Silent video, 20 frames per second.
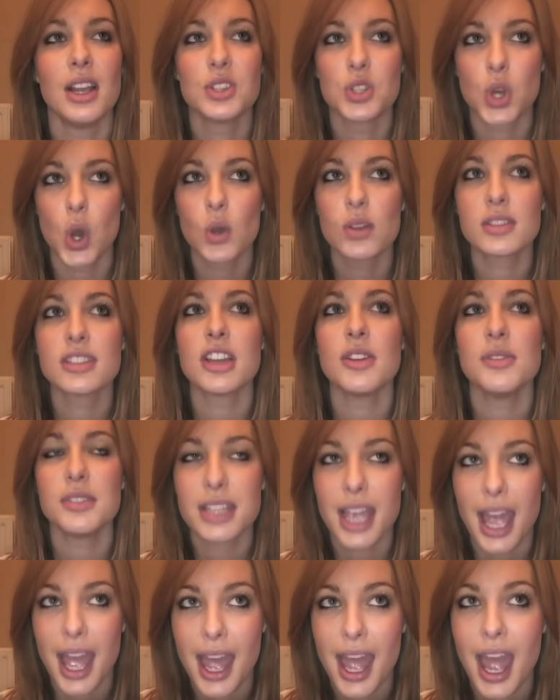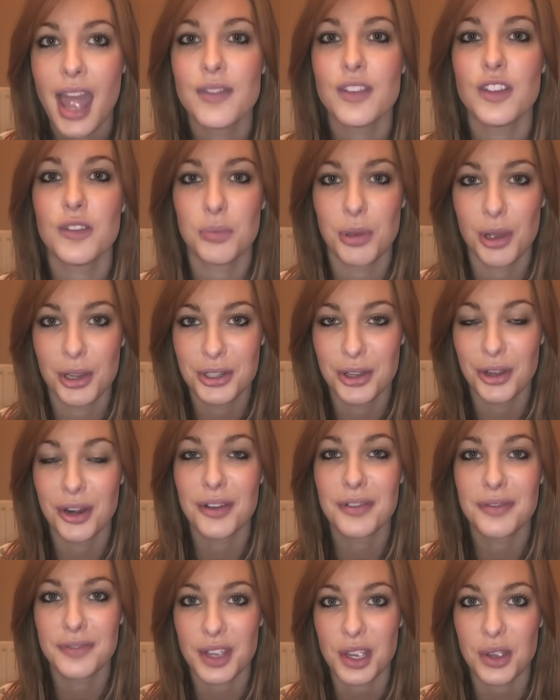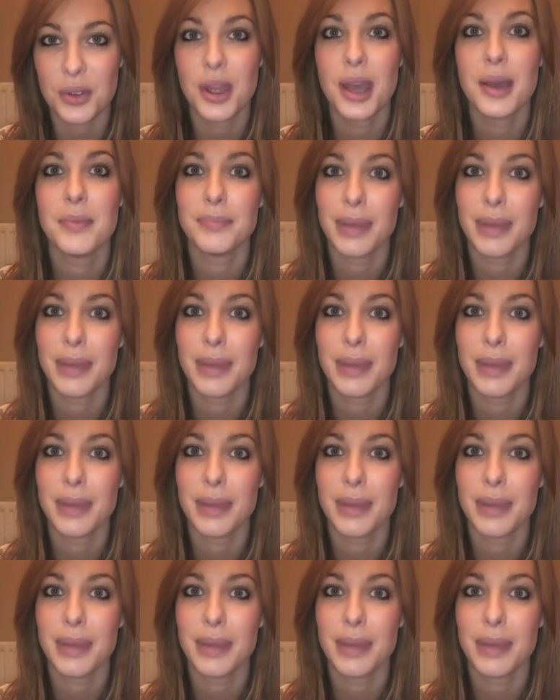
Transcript: Dogs don't care if you've put on a few